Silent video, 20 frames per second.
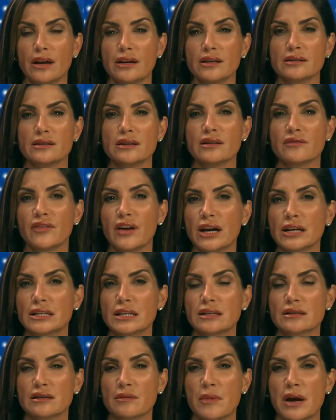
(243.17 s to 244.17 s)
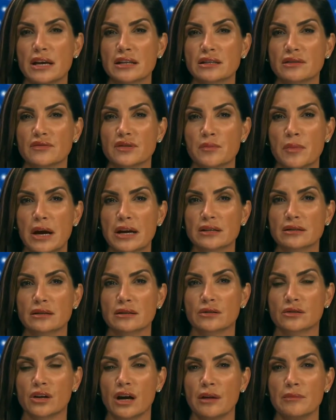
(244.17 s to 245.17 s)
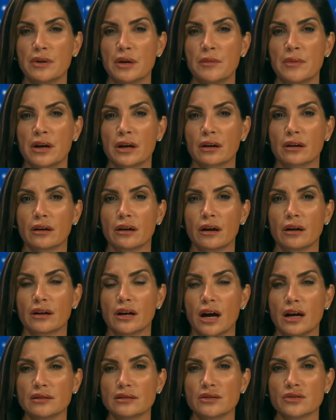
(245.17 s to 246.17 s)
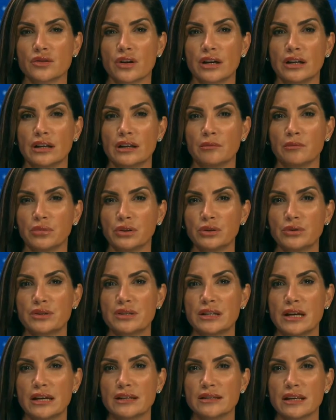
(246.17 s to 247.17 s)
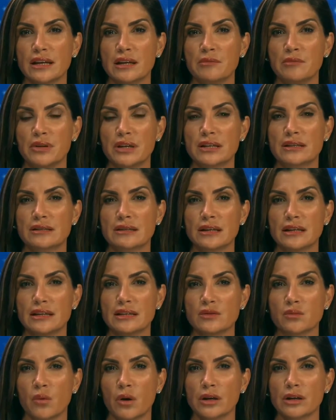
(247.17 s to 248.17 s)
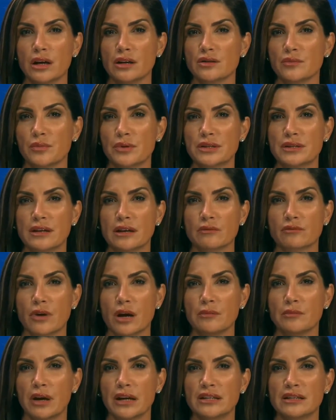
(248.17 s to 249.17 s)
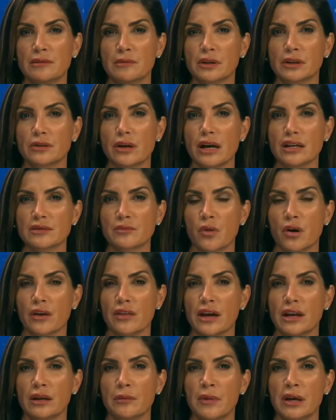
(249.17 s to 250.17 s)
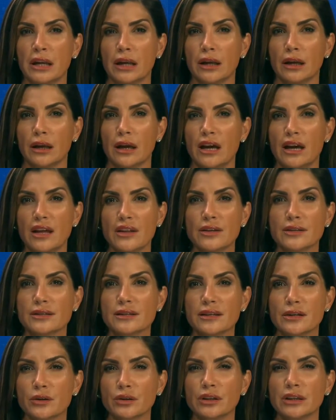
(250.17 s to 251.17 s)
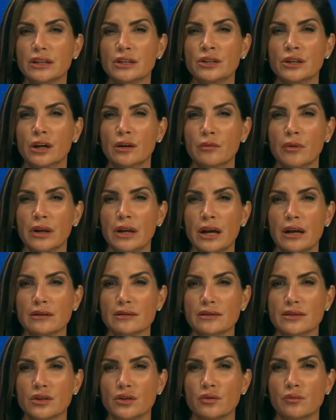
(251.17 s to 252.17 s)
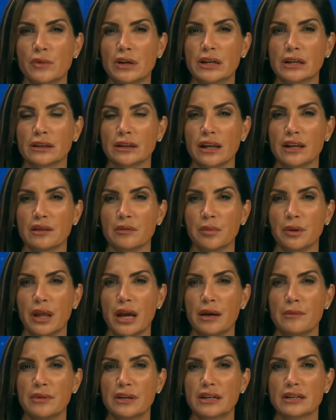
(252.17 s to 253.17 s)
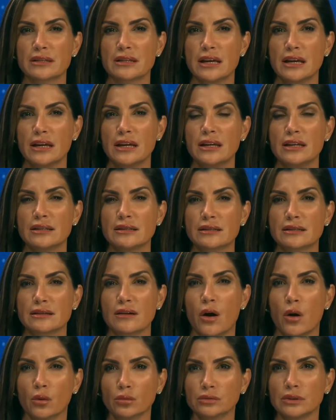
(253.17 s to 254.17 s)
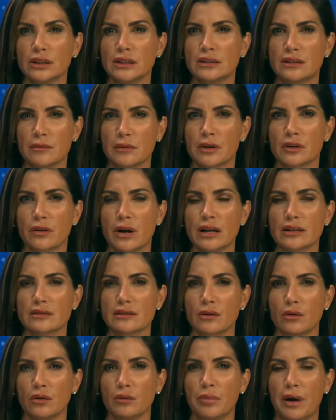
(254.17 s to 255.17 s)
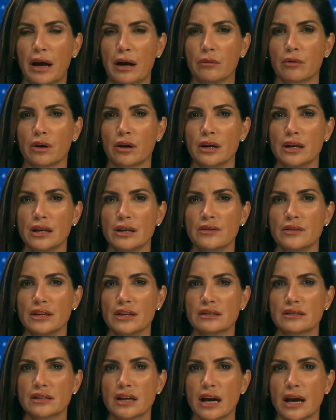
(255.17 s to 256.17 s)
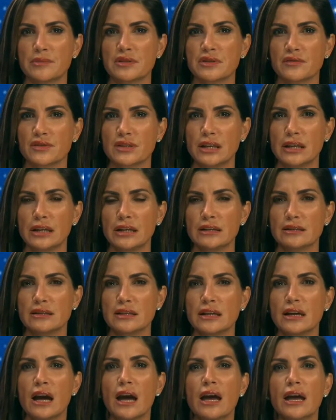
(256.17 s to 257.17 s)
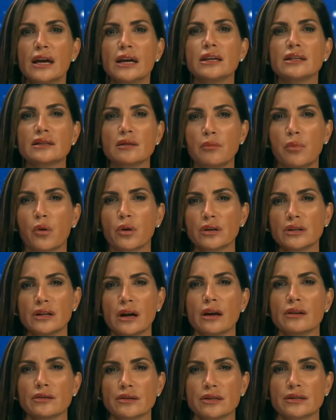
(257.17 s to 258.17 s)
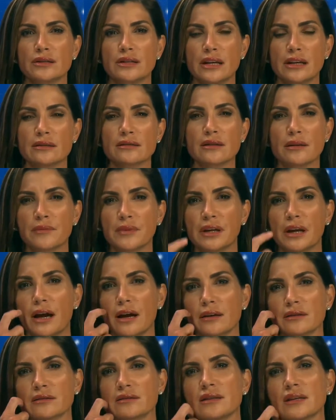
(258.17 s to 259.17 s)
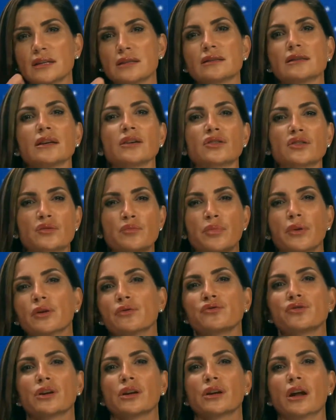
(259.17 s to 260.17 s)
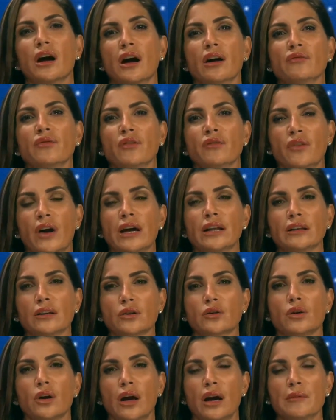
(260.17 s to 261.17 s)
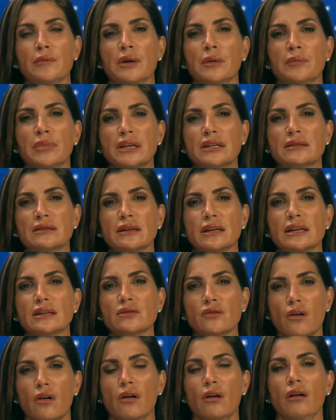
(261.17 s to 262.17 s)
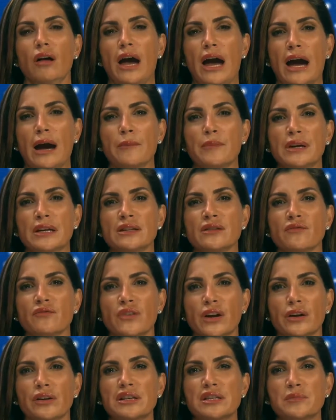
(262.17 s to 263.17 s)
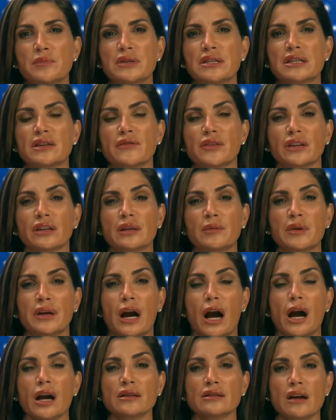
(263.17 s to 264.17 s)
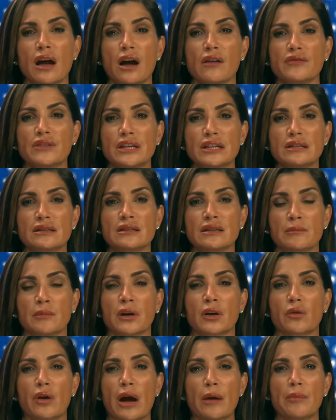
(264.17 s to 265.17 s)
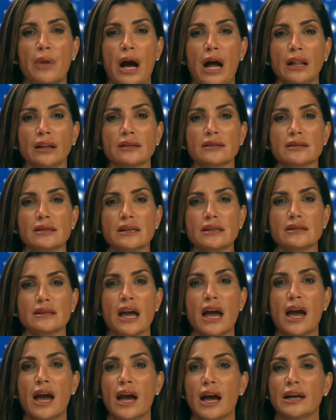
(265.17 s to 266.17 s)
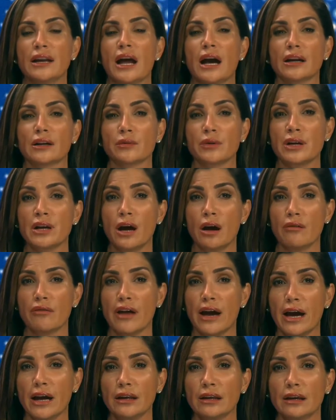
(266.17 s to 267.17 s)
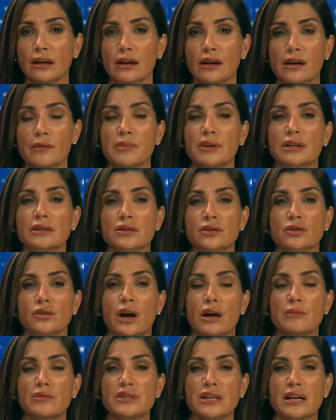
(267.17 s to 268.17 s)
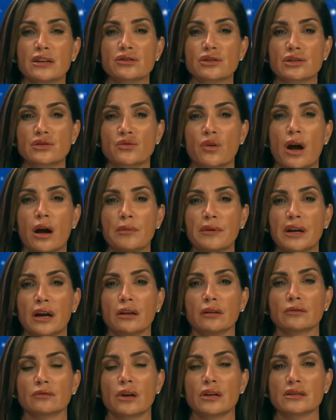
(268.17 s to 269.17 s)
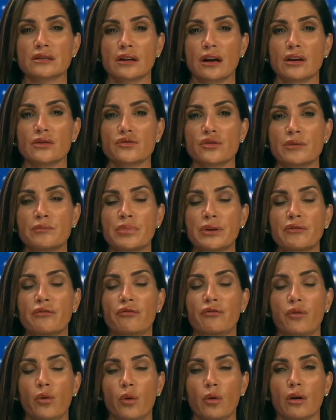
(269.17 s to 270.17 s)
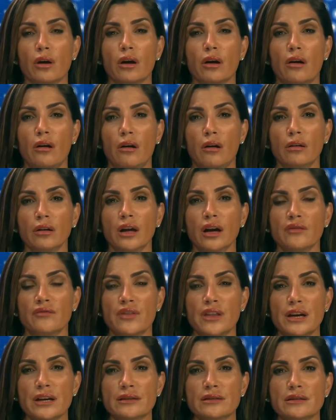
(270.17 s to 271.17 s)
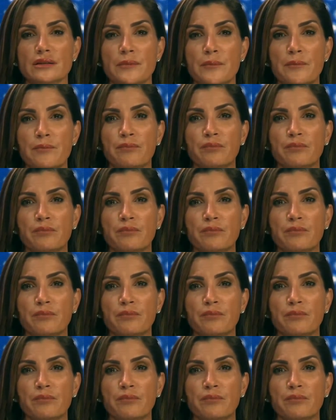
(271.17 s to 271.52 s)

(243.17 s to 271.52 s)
See, the fact is, the massive spikes in crime in America are concentrated in blue states and in big cities, 100% run by Democrats. More on that in a minute. There's literally no one else to whom we can lay the blame because it's only Democrats that hold power in these types of cities. See, it's important to understand something else. This explosion of violent crime in big cities all happened very specifically because of these Democrat policies. And how do we know that? Because crime was actually dropping all across the country before all of this.